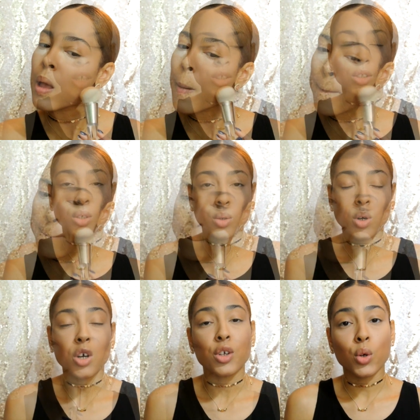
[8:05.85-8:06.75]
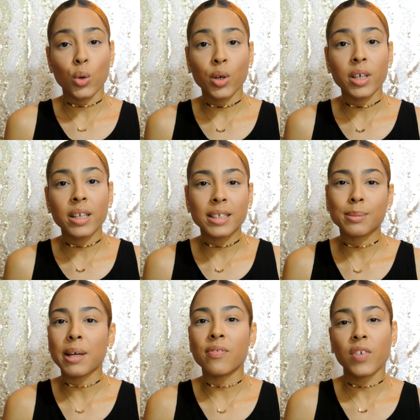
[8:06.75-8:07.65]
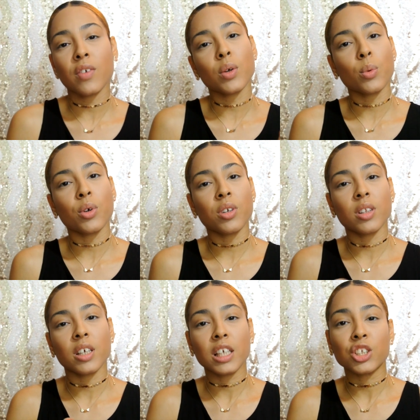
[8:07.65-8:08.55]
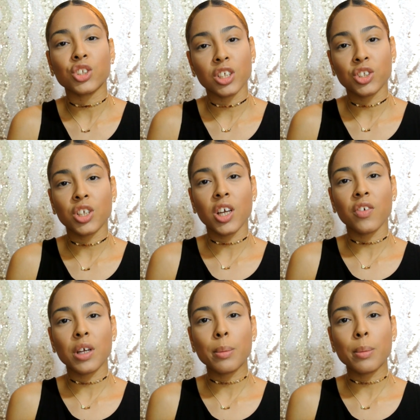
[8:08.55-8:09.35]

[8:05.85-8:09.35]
So annoyed is my favorite word in the English dictionary,